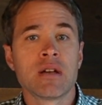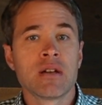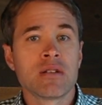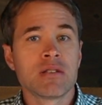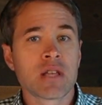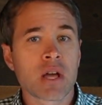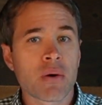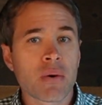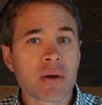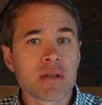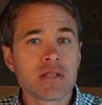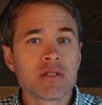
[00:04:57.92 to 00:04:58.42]

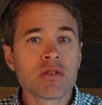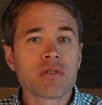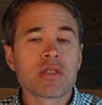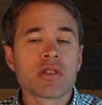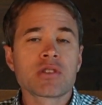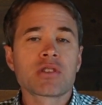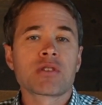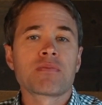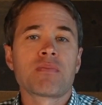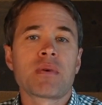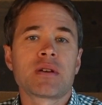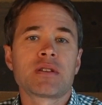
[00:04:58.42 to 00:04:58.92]
Now, I do
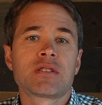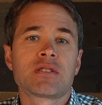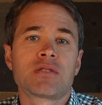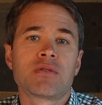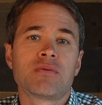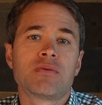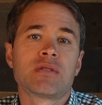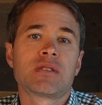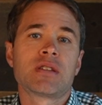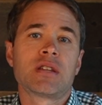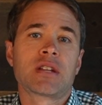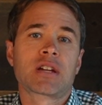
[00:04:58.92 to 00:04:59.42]
this with my
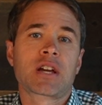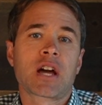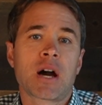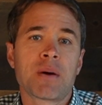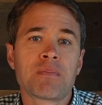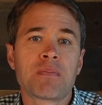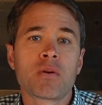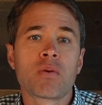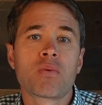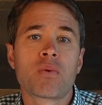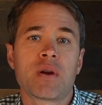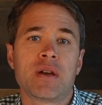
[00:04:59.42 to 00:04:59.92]
students in a
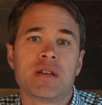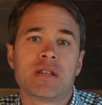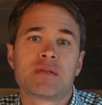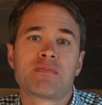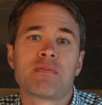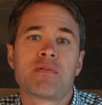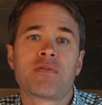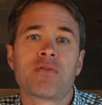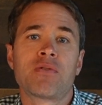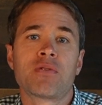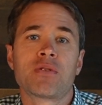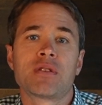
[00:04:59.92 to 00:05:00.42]
couple ways
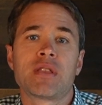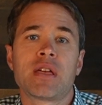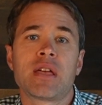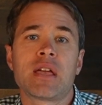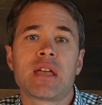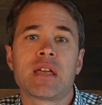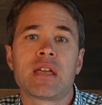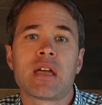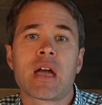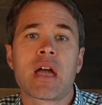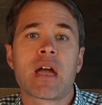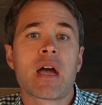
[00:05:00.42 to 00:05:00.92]
before they
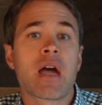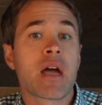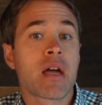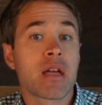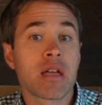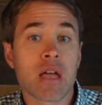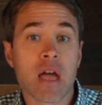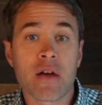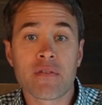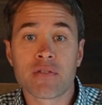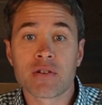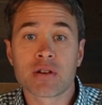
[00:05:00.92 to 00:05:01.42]

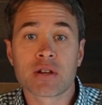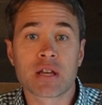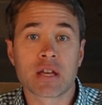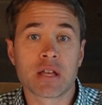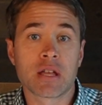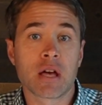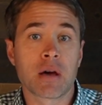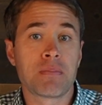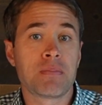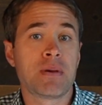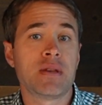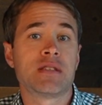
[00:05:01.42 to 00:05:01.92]
ever
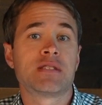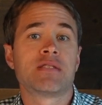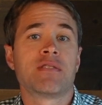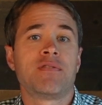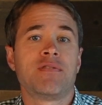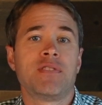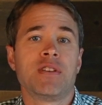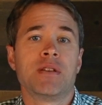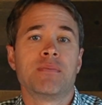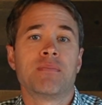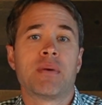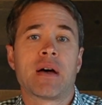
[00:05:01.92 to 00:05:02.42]
get a piece of
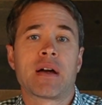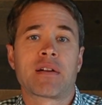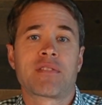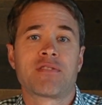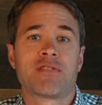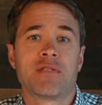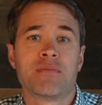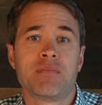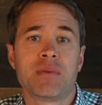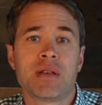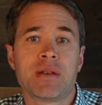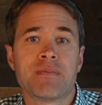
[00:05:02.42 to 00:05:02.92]
feedback
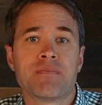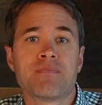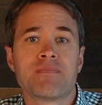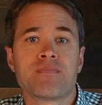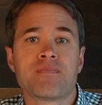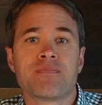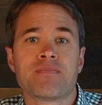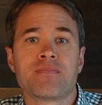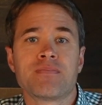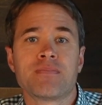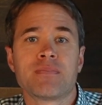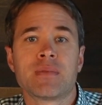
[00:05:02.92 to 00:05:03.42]
from me.
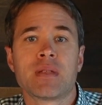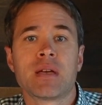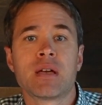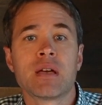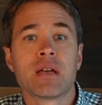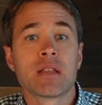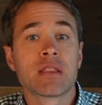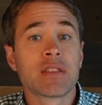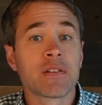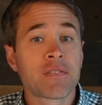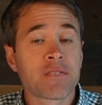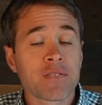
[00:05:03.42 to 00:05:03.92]

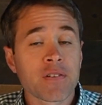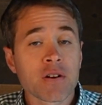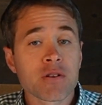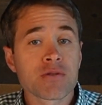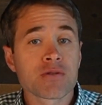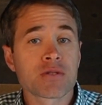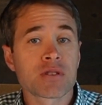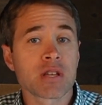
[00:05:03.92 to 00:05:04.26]
The first